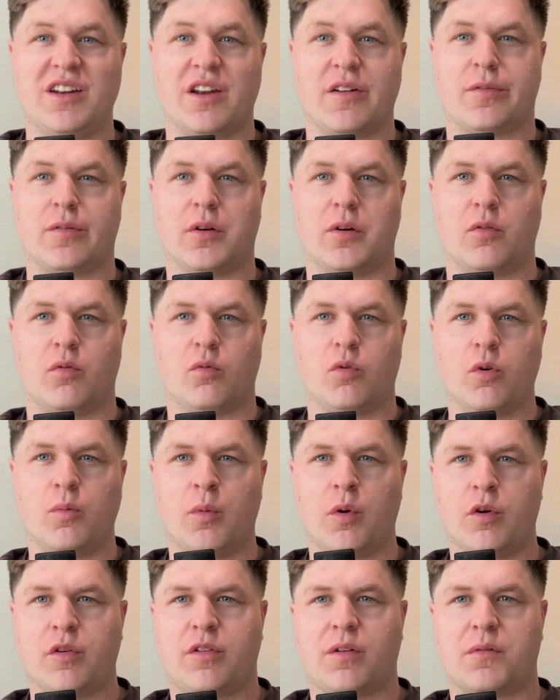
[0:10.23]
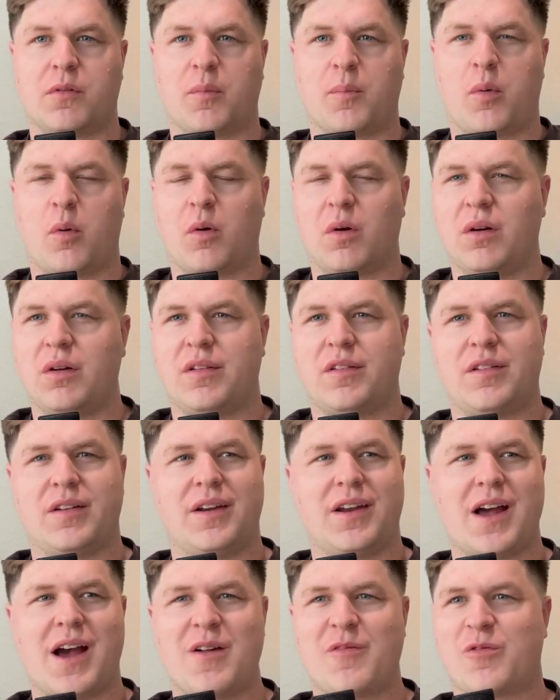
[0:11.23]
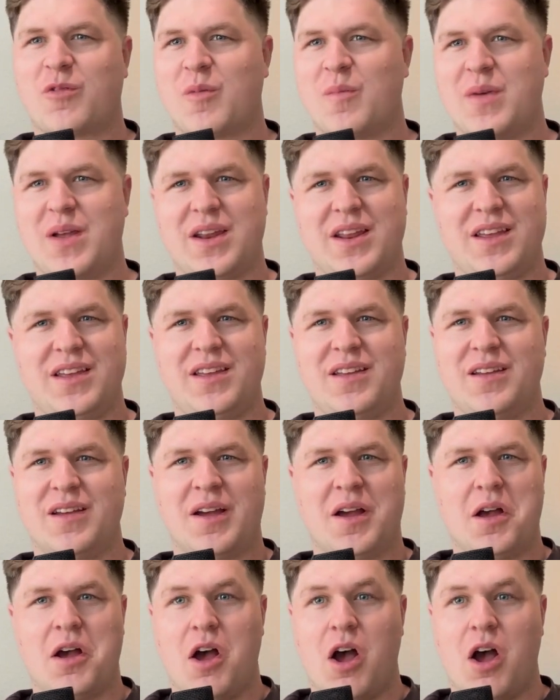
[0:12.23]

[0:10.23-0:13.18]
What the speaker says: different rumors and reports, not from any